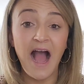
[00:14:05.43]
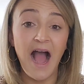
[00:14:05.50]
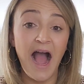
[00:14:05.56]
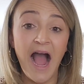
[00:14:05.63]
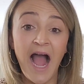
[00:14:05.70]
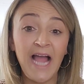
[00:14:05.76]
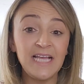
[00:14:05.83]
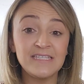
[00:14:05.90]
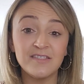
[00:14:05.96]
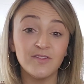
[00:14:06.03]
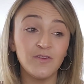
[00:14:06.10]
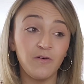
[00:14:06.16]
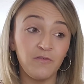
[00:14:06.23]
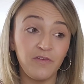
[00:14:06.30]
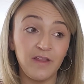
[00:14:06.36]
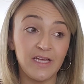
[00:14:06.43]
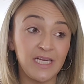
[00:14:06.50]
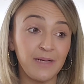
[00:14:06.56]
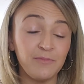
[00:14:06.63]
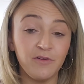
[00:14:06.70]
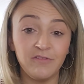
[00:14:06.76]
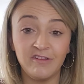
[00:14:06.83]
I still don't feel like
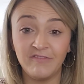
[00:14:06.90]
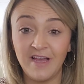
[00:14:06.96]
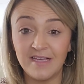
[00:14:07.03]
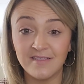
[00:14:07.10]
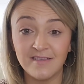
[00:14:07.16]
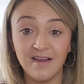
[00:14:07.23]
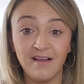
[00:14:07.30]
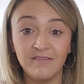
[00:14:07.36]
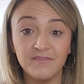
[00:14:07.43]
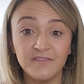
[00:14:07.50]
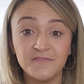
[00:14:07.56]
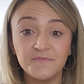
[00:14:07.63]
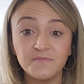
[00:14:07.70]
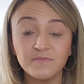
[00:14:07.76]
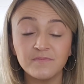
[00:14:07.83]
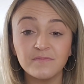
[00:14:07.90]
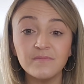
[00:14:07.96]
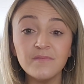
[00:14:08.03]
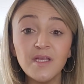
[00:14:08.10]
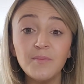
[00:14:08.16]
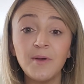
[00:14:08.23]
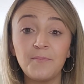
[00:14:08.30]
I'm moving fast enough,
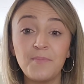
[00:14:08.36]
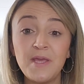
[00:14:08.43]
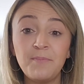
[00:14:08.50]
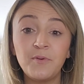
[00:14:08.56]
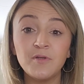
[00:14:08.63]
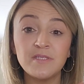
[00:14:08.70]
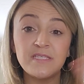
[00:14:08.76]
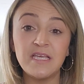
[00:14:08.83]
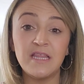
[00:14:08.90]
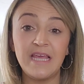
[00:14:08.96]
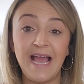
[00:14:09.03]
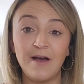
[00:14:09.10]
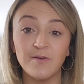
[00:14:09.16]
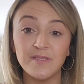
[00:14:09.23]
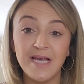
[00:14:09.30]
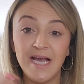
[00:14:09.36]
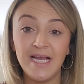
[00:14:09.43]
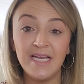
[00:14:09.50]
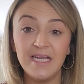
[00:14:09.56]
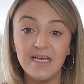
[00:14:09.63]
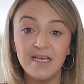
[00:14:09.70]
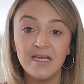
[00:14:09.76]
but people see the
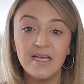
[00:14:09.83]
outside,